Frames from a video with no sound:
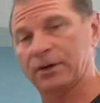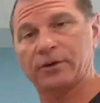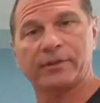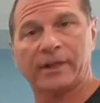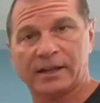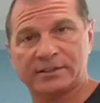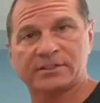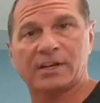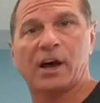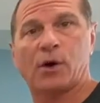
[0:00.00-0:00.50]

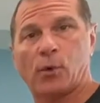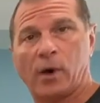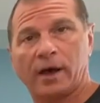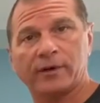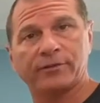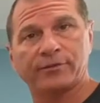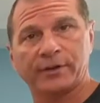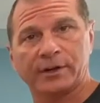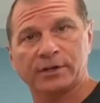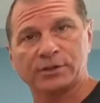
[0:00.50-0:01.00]
that's how I
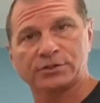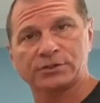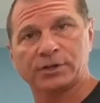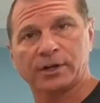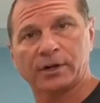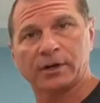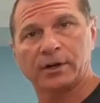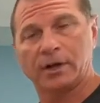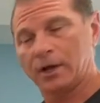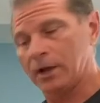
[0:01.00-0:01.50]
finish
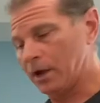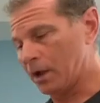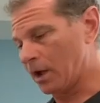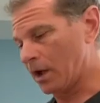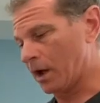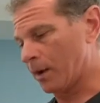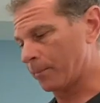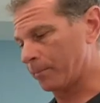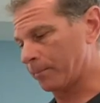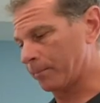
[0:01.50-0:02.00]
it.
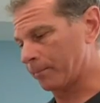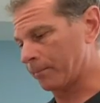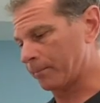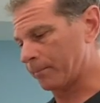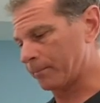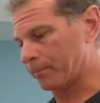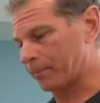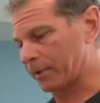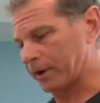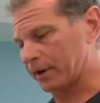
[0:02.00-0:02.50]

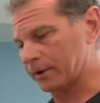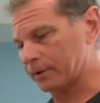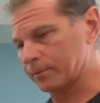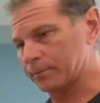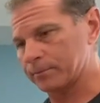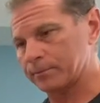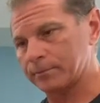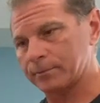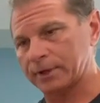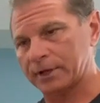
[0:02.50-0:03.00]
But
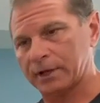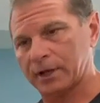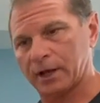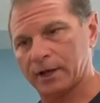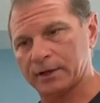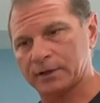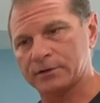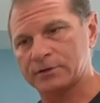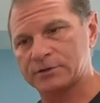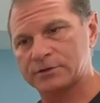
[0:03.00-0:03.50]

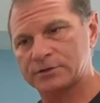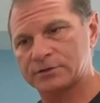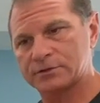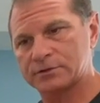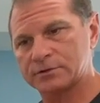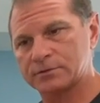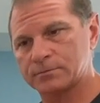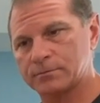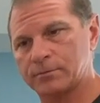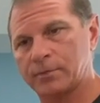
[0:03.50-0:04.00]

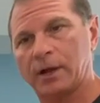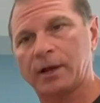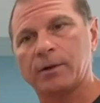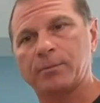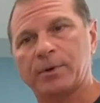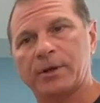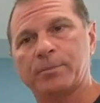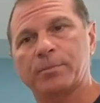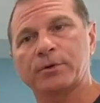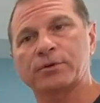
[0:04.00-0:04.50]
because many
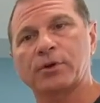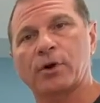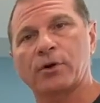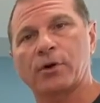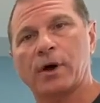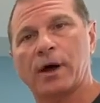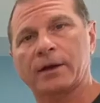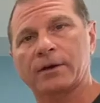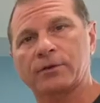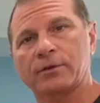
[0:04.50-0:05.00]
people don't
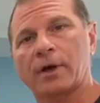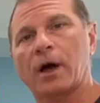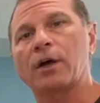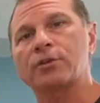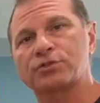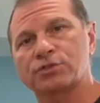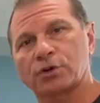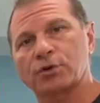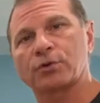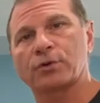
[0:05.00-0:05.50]
know how to do that, I'll
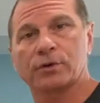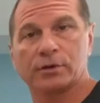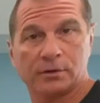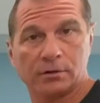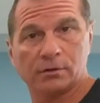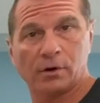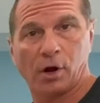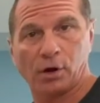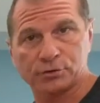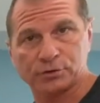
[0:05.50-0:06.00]
show you an
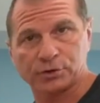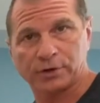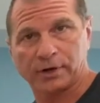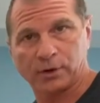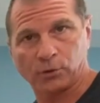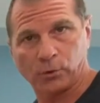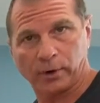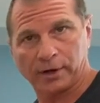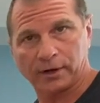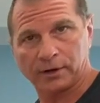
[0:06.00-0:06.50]

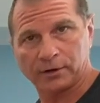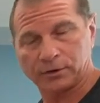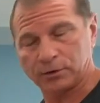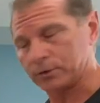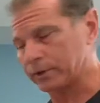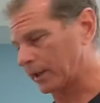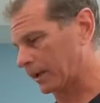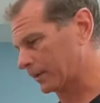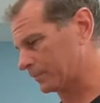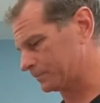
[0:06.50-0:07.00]
alternate way to do
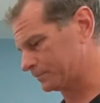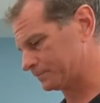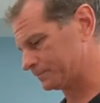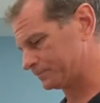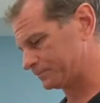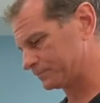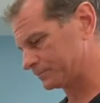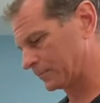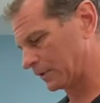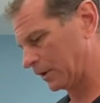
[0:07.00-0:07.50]
that.
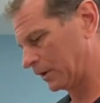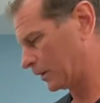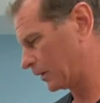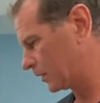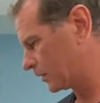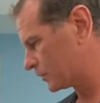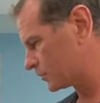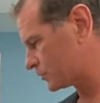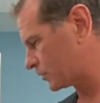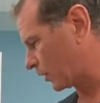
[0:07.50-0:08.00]

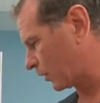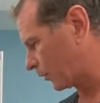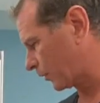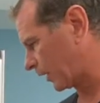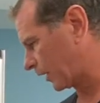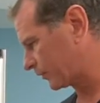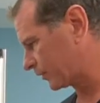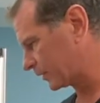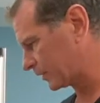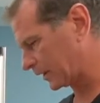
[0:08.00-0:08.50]
So
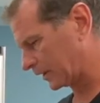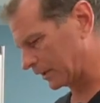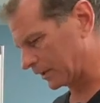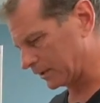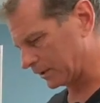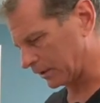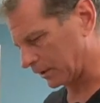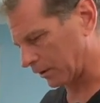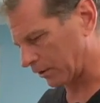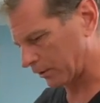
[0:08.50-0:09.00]
everything in
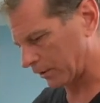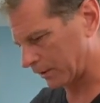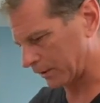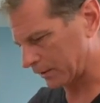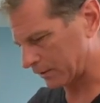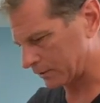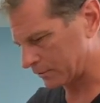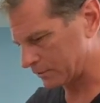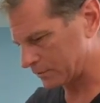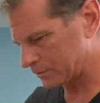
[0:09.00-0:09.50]
here
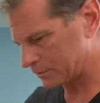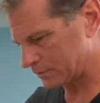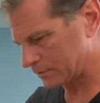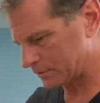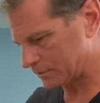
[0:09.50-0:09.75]
is